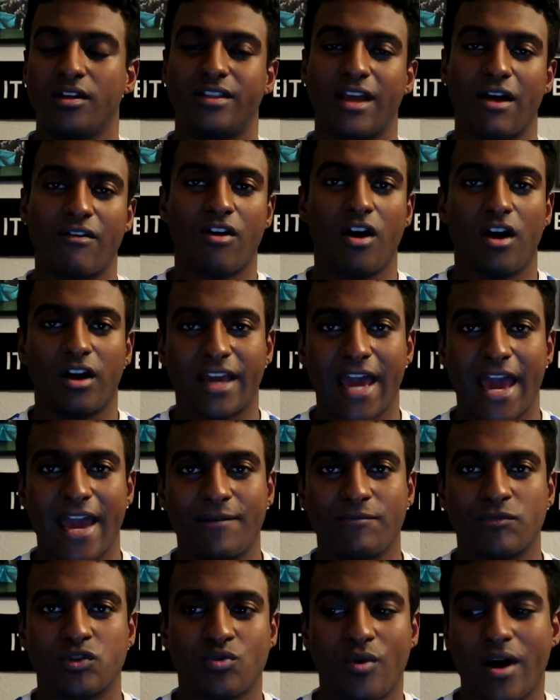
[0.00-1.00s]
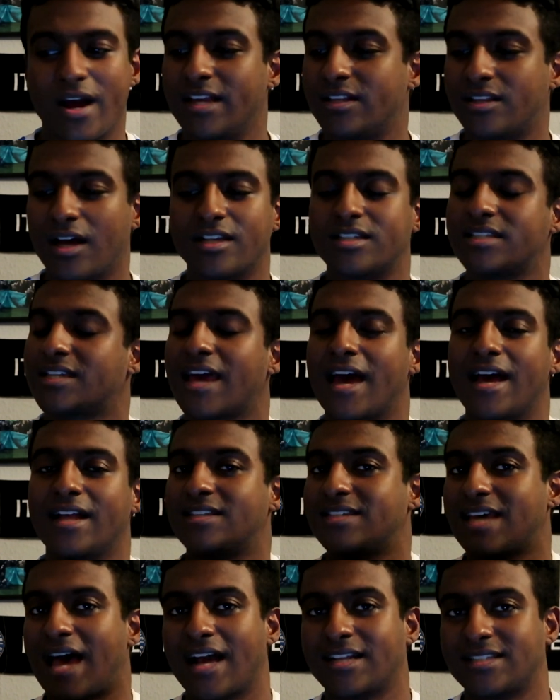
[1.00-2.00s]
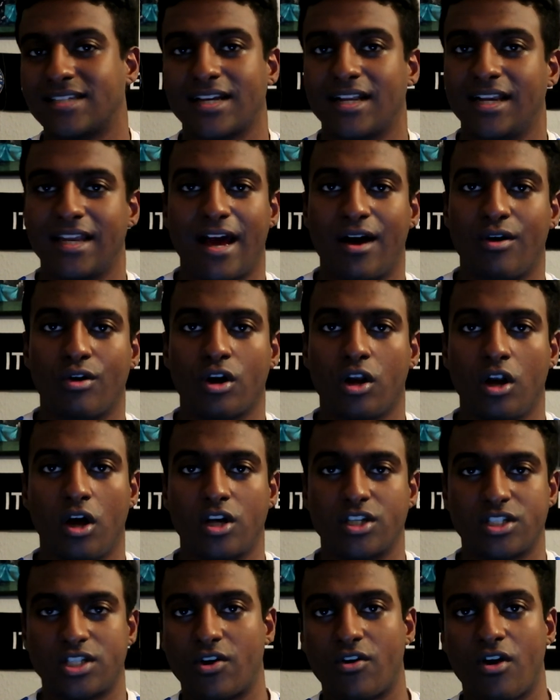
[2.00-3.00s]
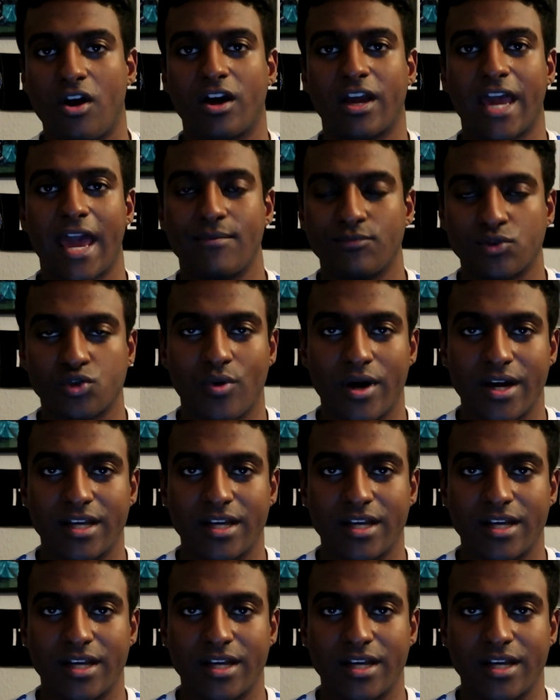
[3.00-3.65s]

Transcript: there are games where he does get tactically outclassed. There are games